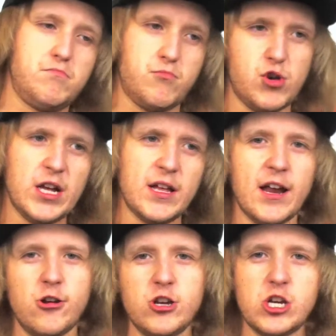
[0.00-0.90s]
drink a lot
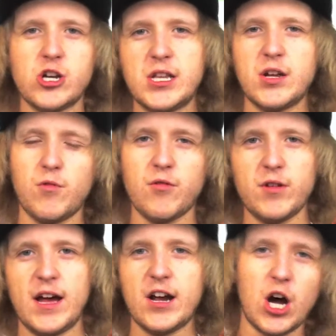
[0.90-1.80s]
of energy drinks, didn't want to
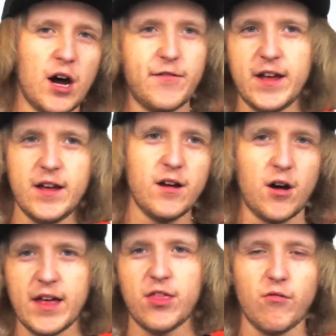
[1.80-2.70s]
rely on coffee,
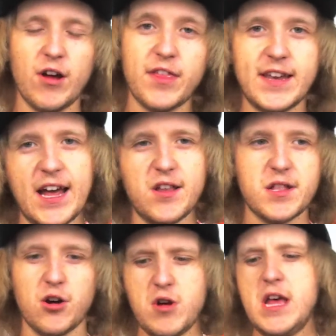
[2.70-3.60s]
all that throughout the day.
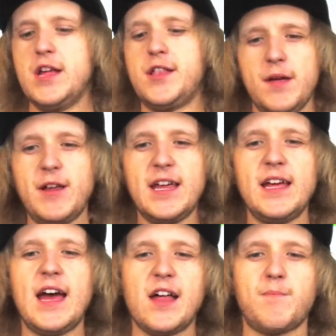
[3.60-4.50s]
So
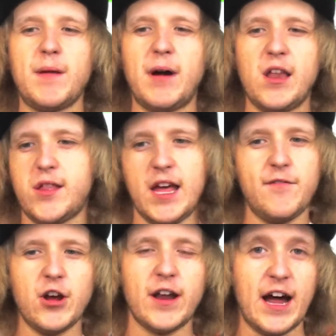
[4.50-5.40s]
CBD has been my
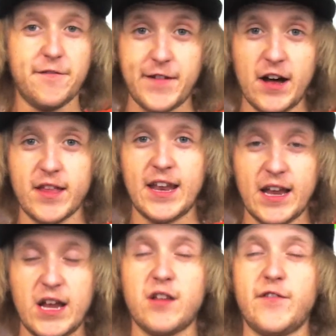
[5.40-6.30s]
savior, and I found that
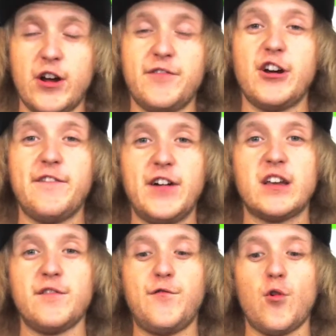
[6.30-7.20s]
it is very, very
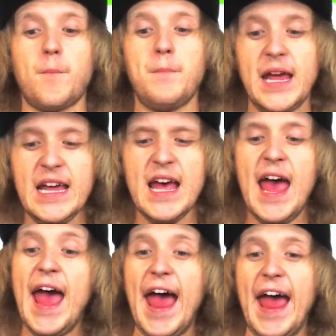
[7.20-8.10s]
effective for me.
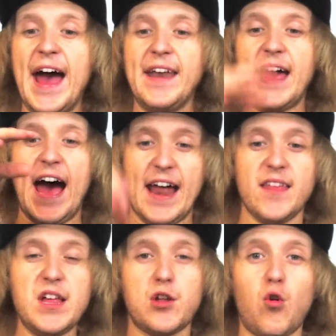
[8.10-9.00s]
And out of
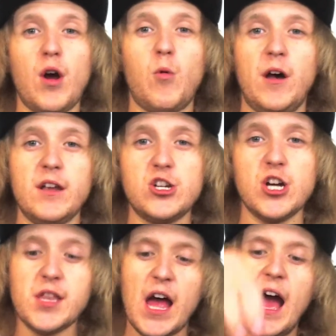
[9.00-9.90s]
these Koi Wellness
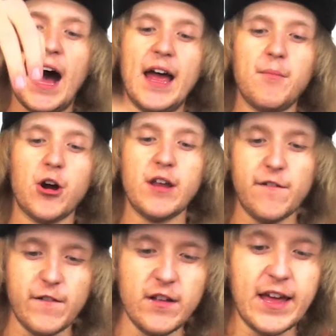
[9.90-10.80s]
Shots, I am already
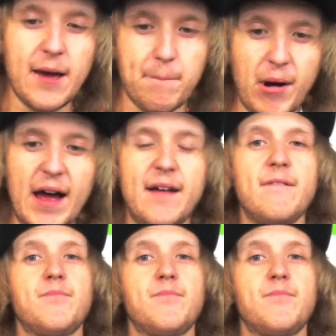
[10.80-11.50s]
feeling it. But